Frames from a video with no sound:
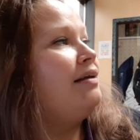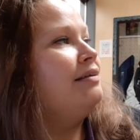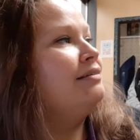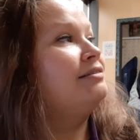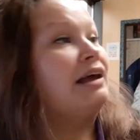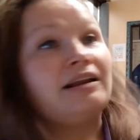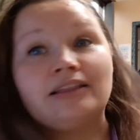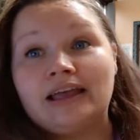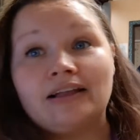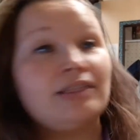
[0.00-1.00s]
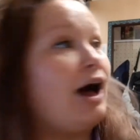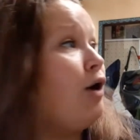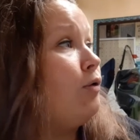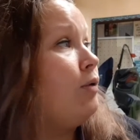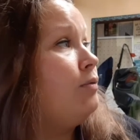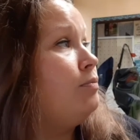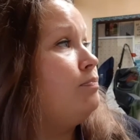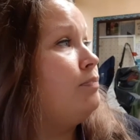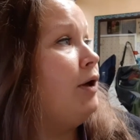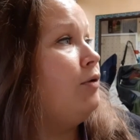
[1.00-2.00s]
Suddenly, a loud
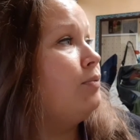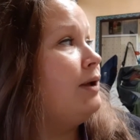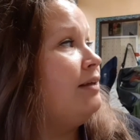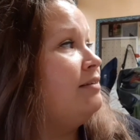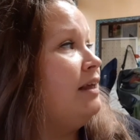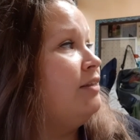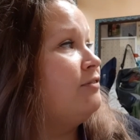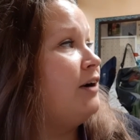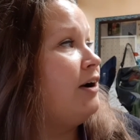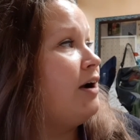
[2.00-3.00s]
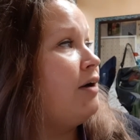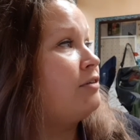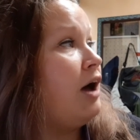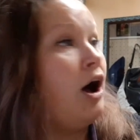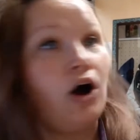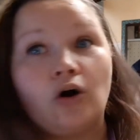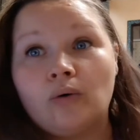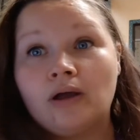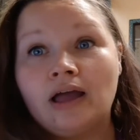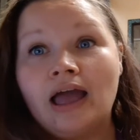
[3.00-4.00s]
bell rings in the firehouse.
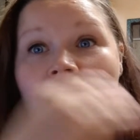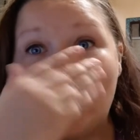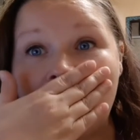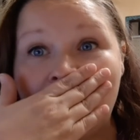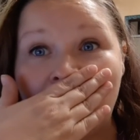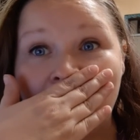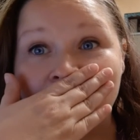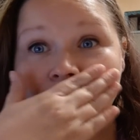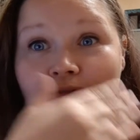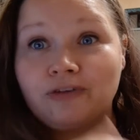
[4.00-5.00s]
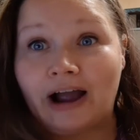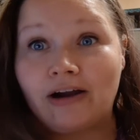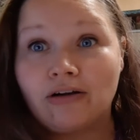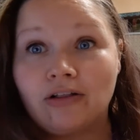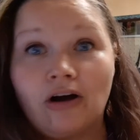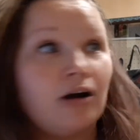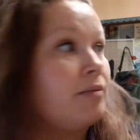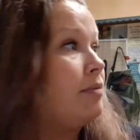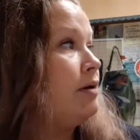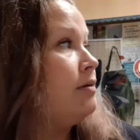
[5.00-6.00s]
Uh-oh, it's a fire
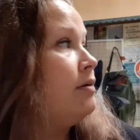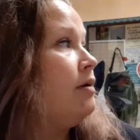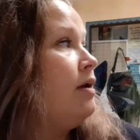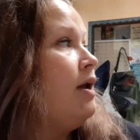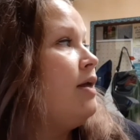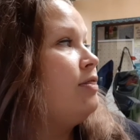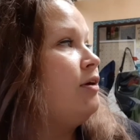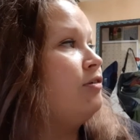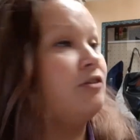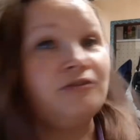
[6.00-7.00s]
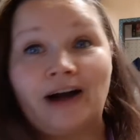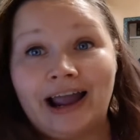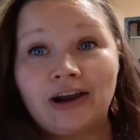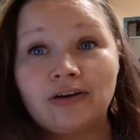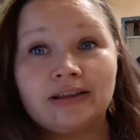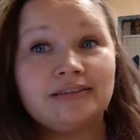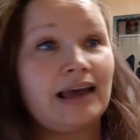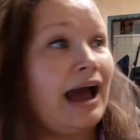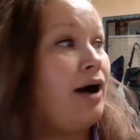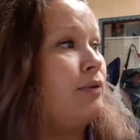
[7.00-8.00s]
alarm. There's a fire in
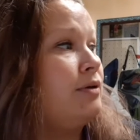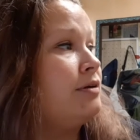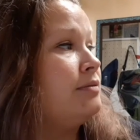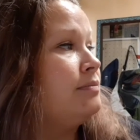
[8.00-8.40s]
town.